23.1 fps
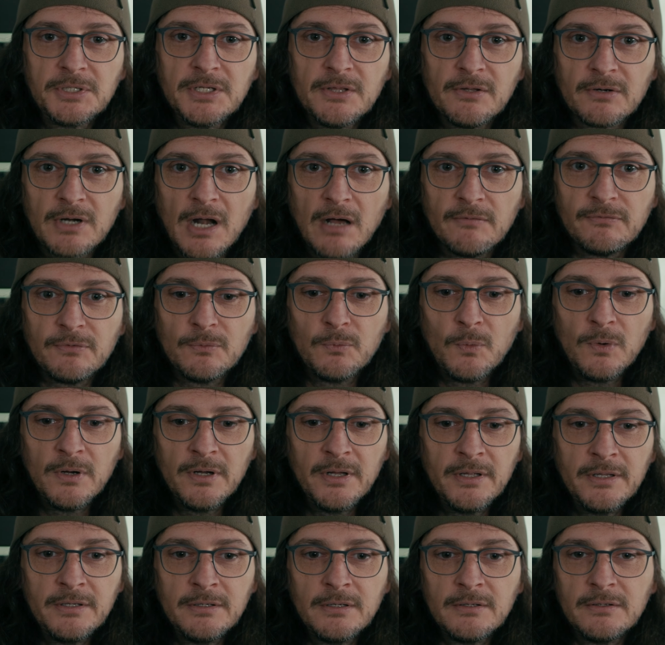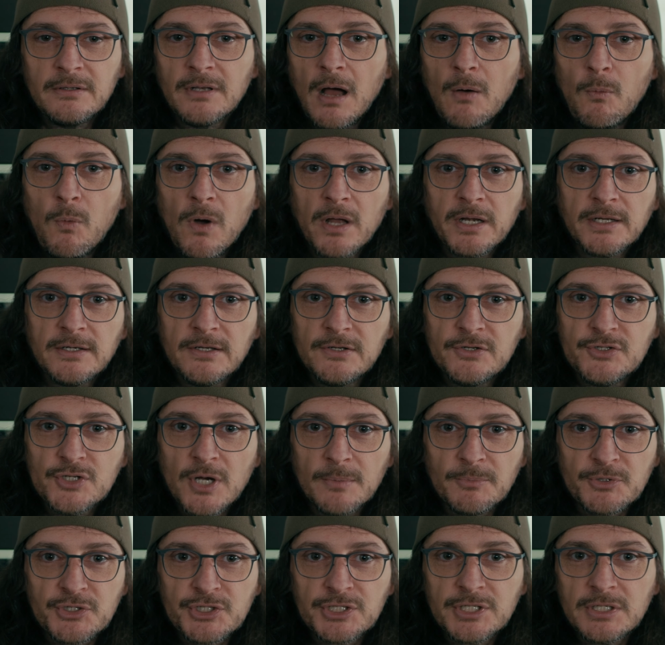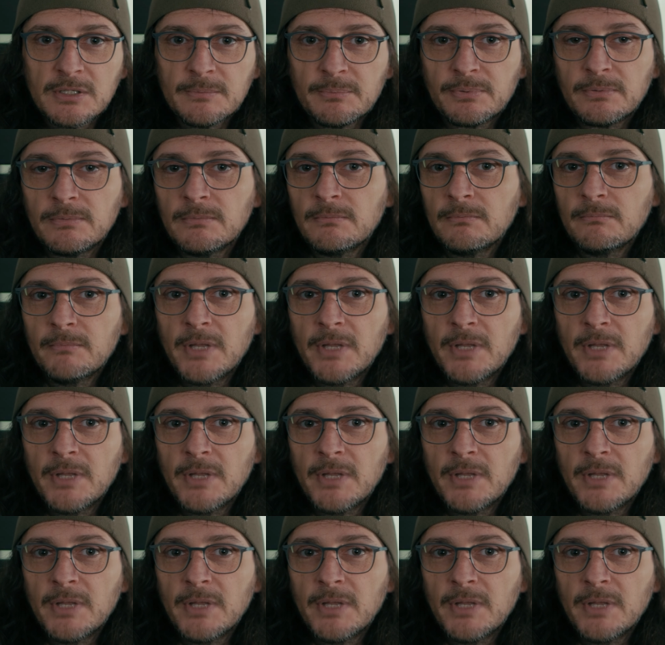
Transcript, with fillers: III and their Alpha One, not wanting to jump ship,